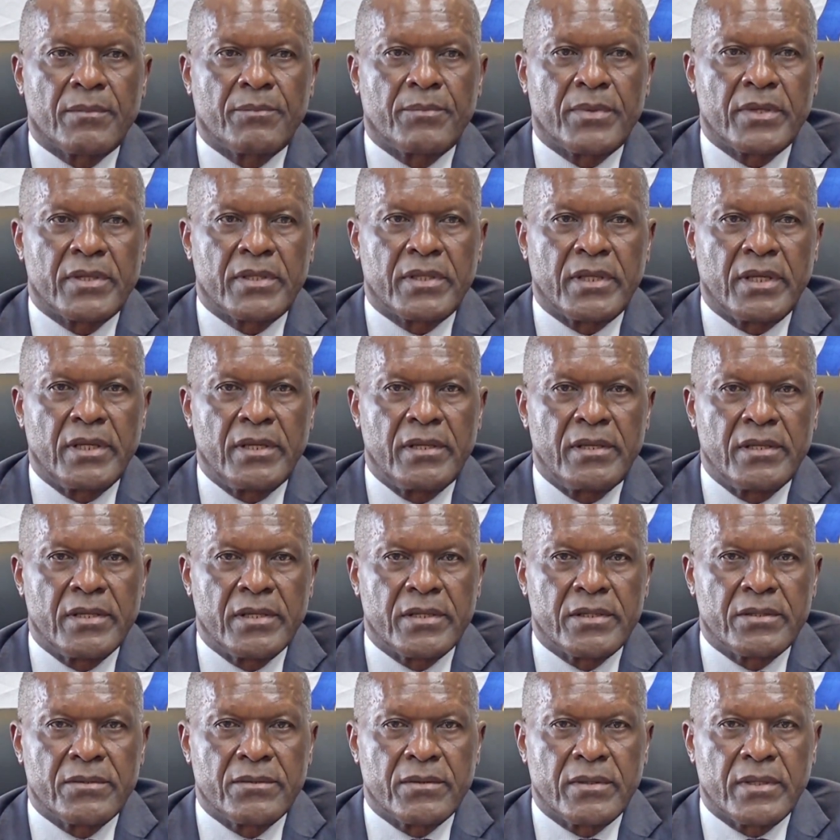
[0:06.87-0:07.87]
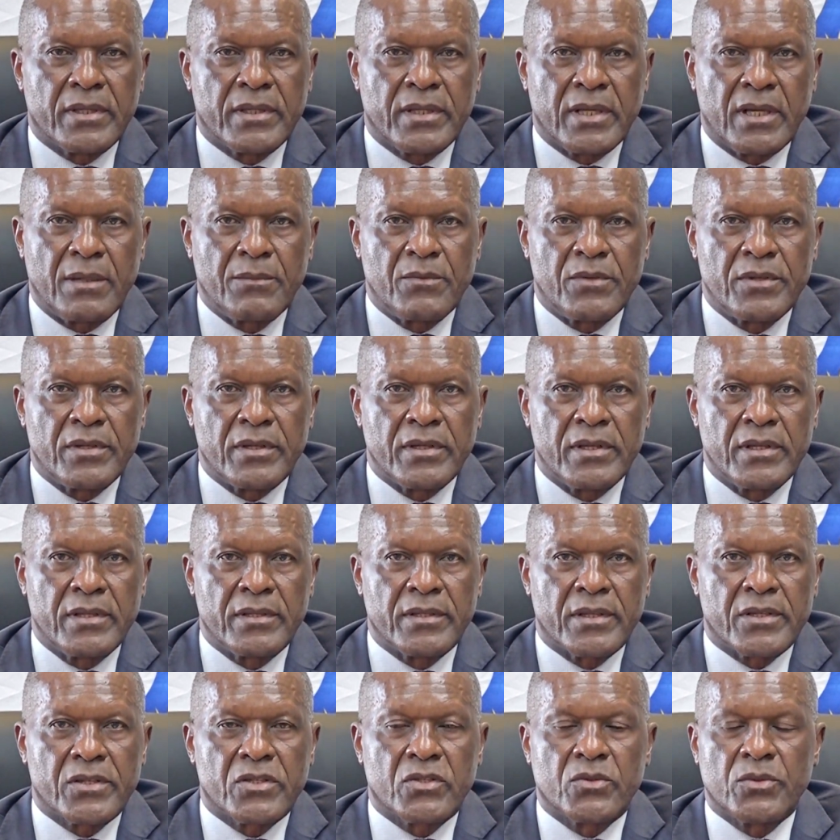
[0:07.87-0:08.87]
pertaining to the diamond
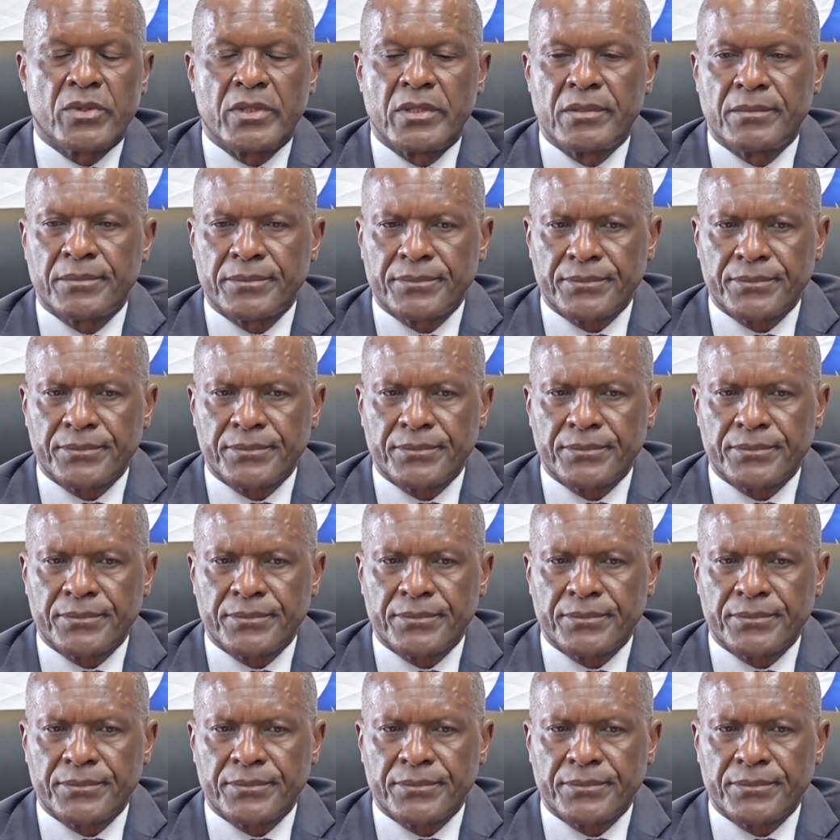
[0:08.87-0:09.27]
industry